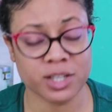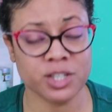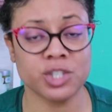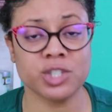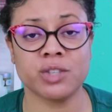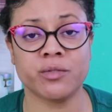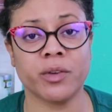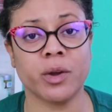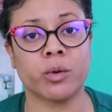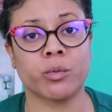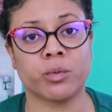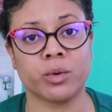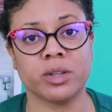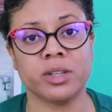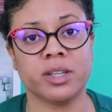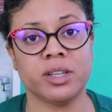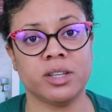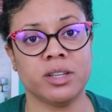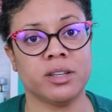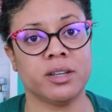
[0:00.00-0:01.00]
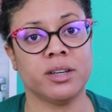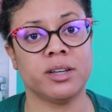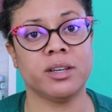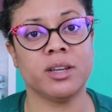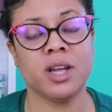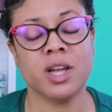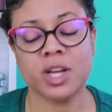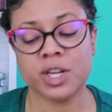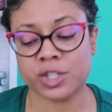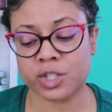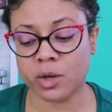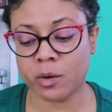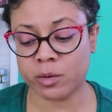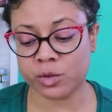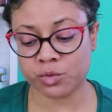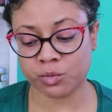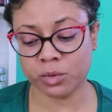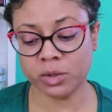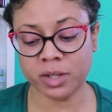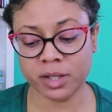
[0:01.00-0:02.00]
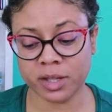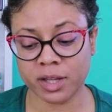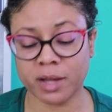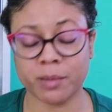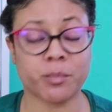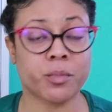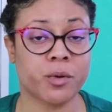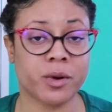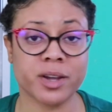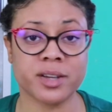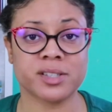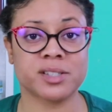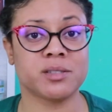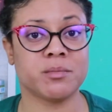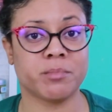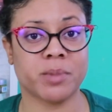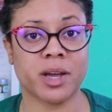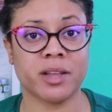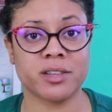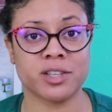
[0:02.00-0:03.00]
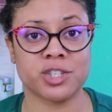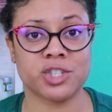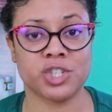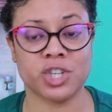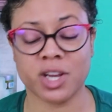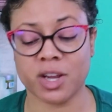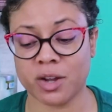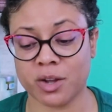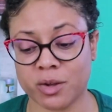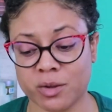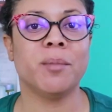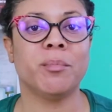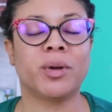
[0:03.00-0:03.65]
it, just felt really good so I was really impressed by this gel